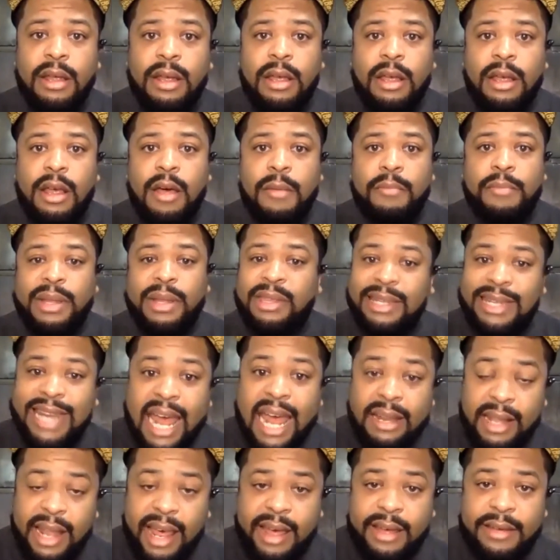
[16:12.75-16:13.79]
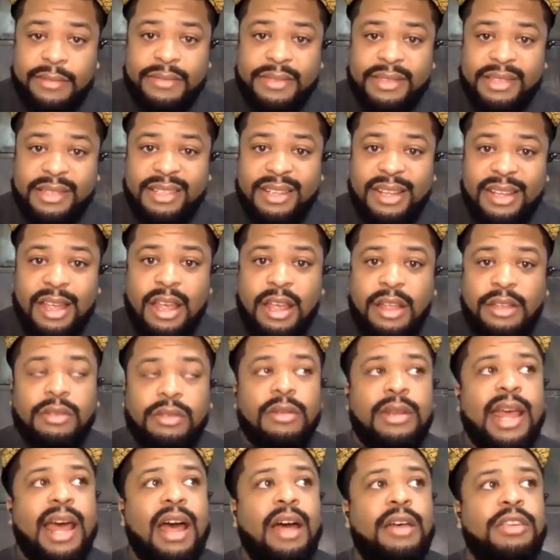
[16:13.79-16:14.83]
But the dad left. So
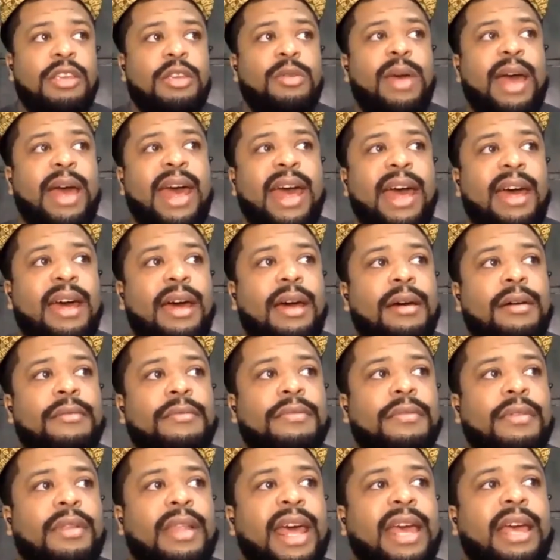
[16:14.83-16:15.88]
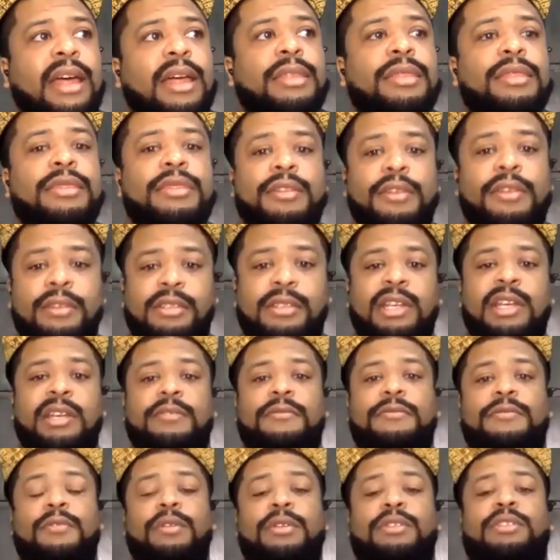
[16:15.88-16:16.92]
now you have like a 13,
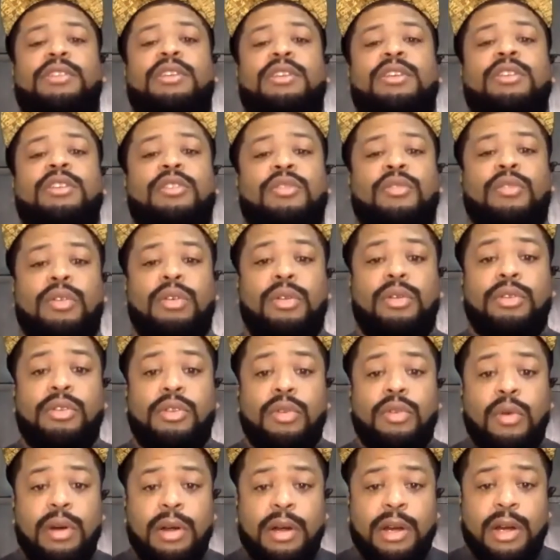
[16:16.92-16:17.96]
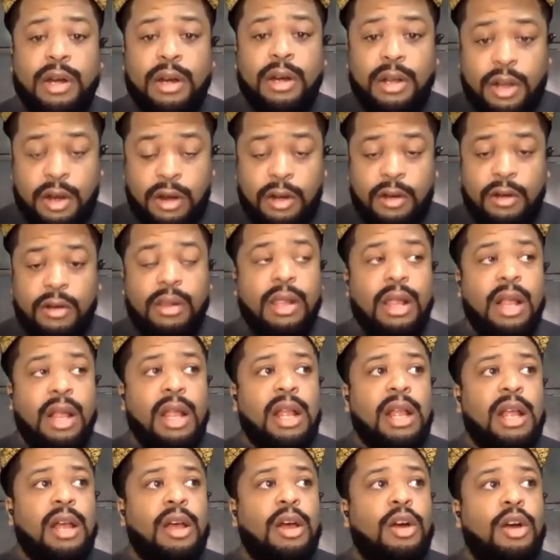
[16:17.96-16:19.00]
14-year-old daughter, girl,
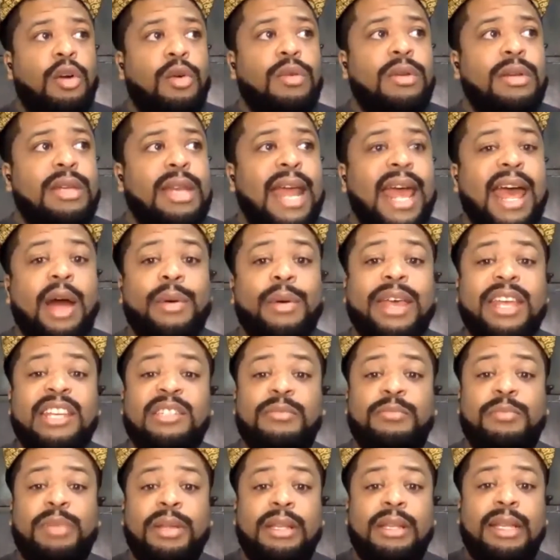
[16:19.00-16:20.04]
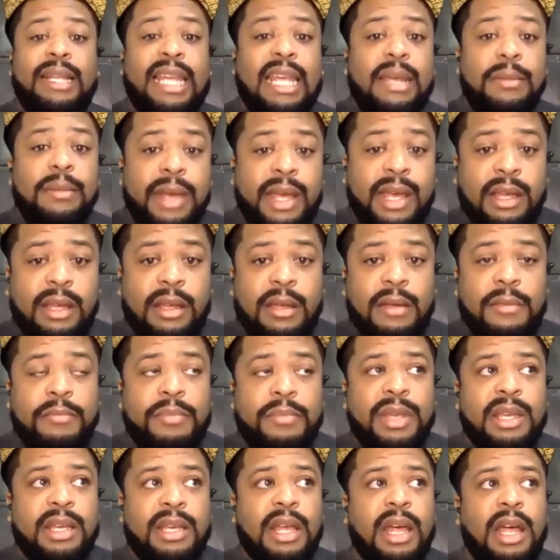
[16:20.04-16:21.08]
who now is bulimic
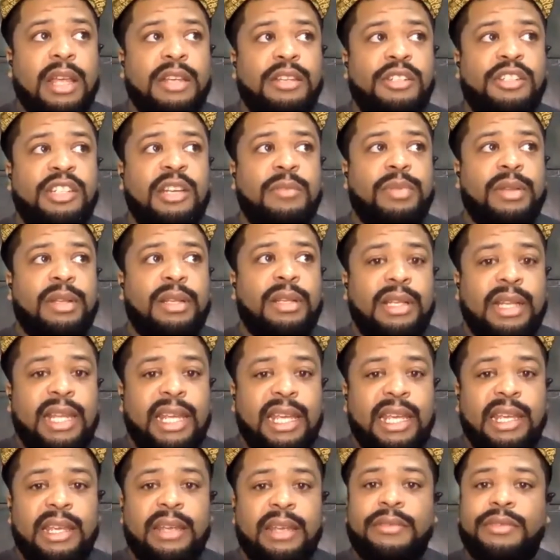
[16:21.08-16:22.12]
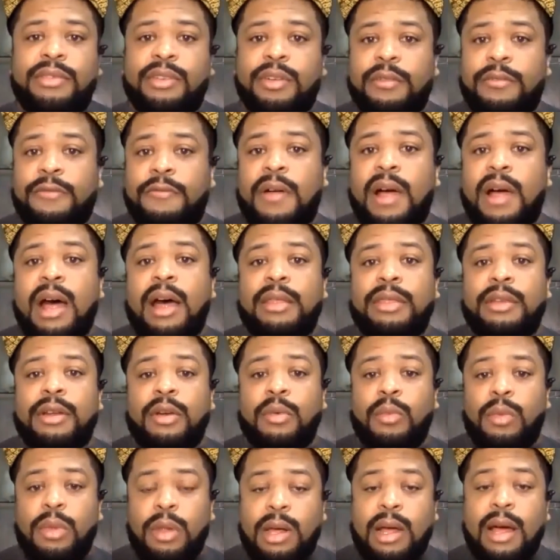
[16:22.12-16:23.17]
because she believes her father
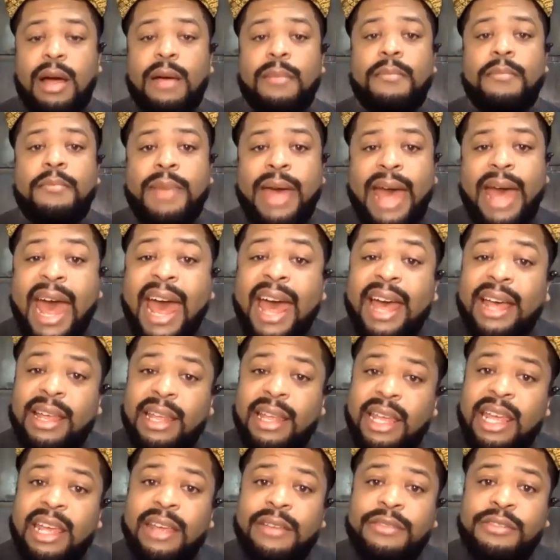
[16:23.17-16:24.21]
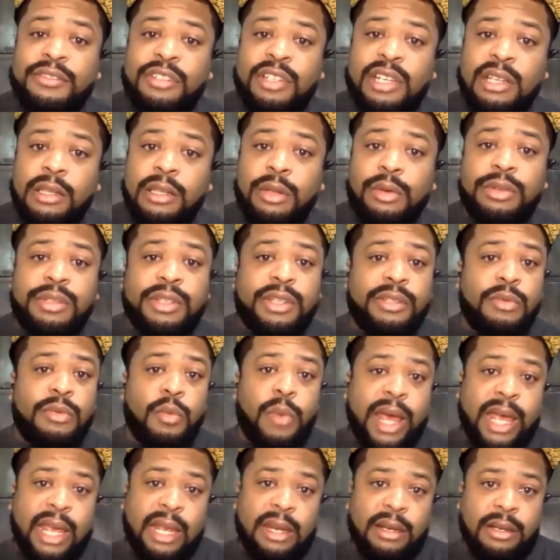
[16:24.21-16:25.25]
will come back if she loses weight.